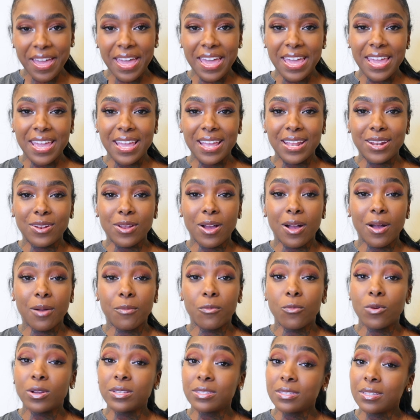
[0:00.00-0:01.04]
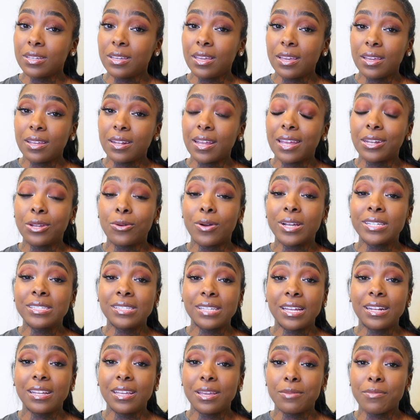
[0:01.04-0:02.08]
And once again, I know I
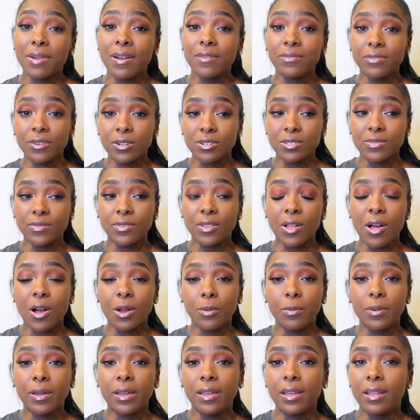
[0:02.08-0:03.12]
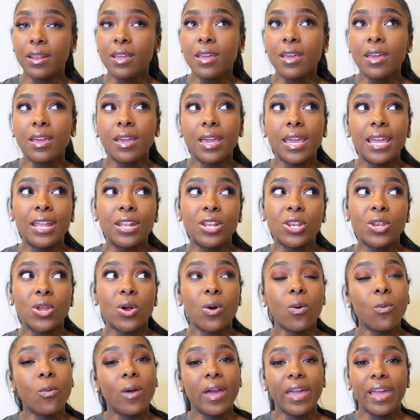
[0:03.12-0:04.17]
said it in my first vlog, but in
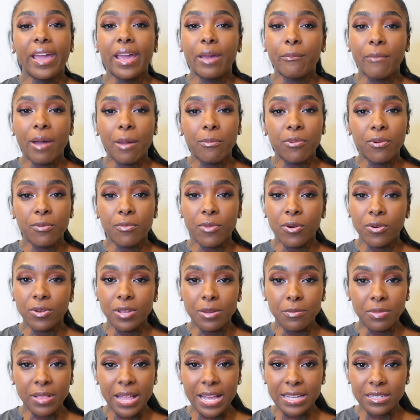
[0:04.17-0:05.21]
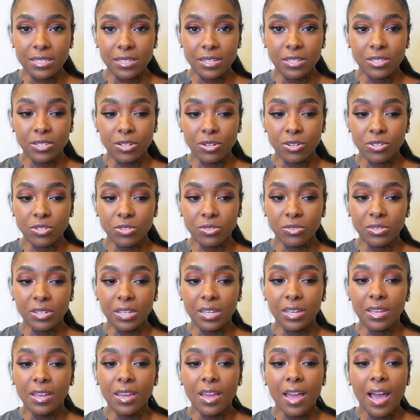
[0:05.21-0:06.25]
no way am I promoting plastic
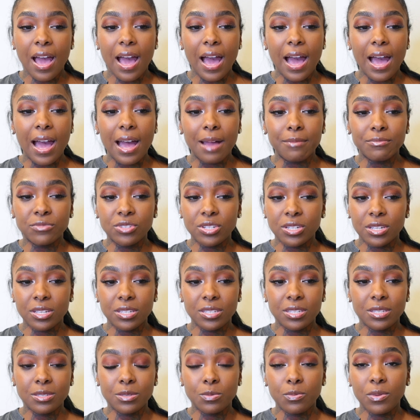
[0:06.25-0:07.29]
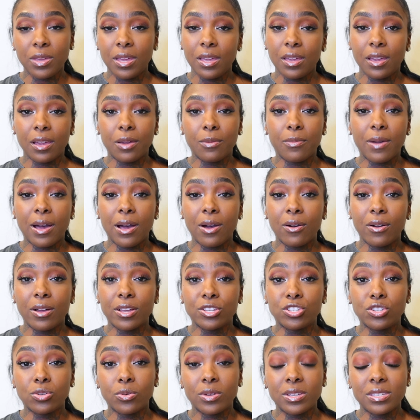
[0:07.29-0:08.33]
surgery. I'm just speaking
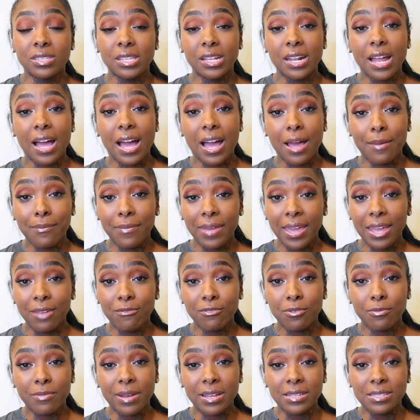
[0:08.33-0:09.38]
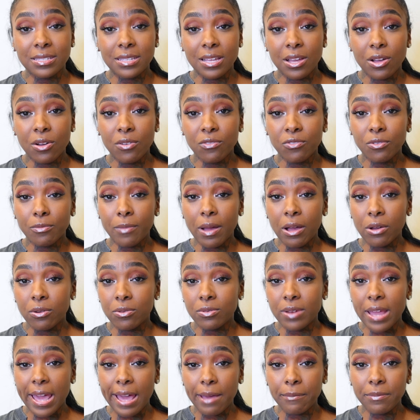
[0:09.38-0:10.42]
about a choice that I made for myself, for my
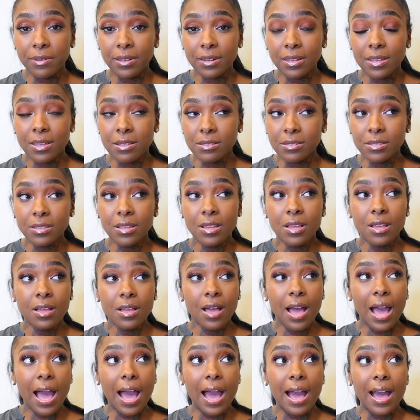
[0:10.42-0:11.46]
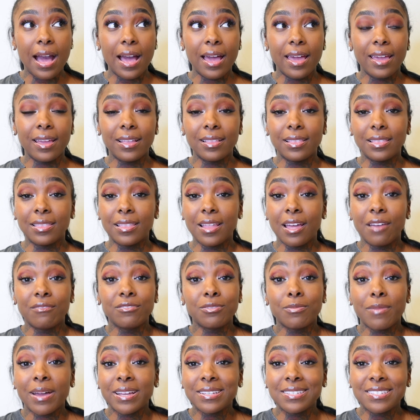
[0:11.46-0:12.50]
own happiness. I
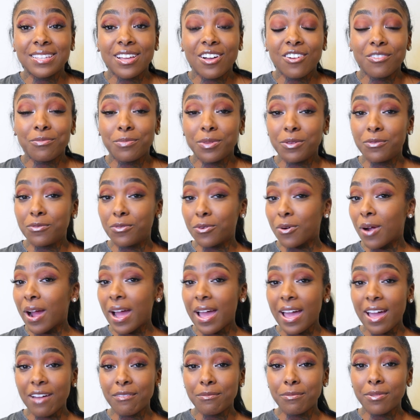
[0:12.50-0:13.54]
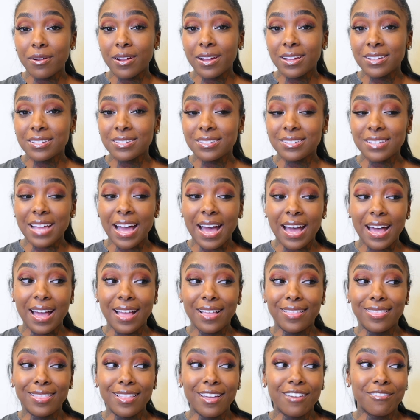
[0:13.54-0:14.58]
loved myself before I had breasts.
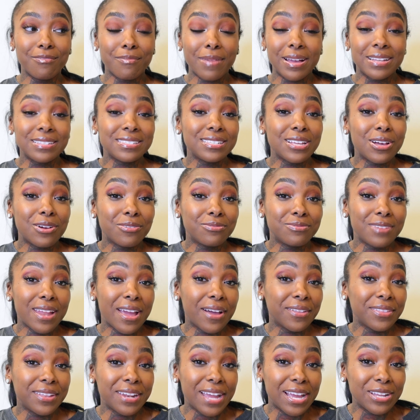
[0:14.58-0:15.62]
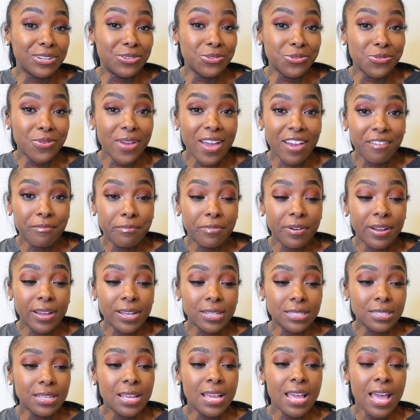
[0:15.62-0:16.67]
I love myself now that I do have
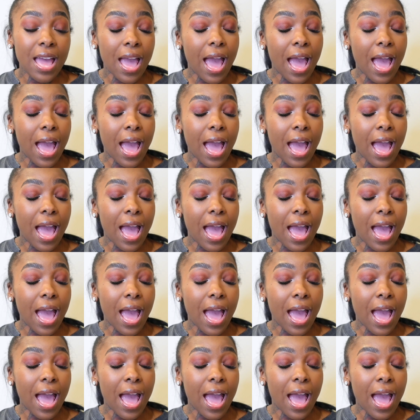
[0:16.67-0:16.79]
breasts.